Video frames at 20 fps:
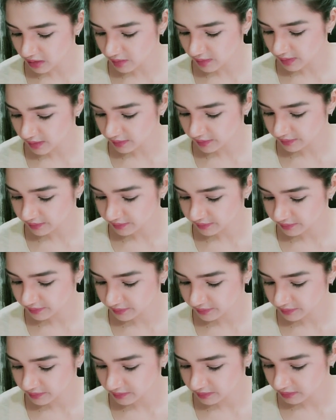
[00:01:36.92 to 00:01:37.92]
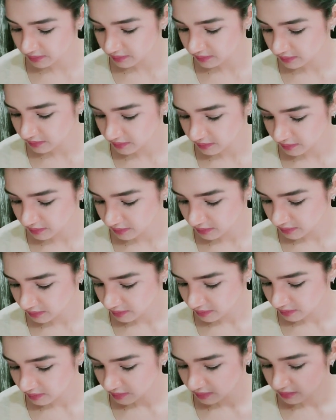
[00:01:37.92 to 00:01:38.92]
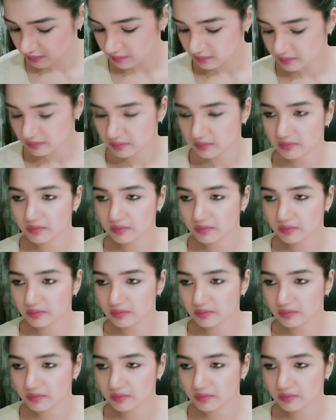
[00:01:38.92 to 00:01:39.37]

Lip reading: Nobody speaks.